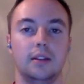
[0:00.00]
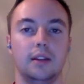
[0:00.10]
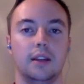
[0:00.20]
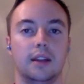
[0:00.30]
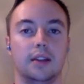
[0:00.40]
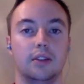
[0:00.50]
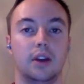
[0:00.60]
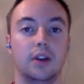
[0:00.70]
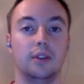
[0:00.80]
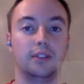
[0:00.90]
And
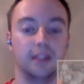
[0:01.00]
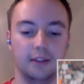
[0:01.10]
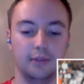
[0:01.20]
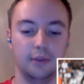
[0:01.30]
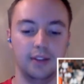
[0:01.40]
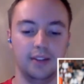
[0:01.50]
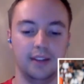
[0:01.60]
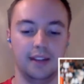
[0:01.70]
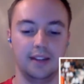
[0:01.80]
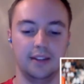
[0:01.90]
Conrad de la
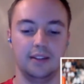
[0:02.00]
Fuente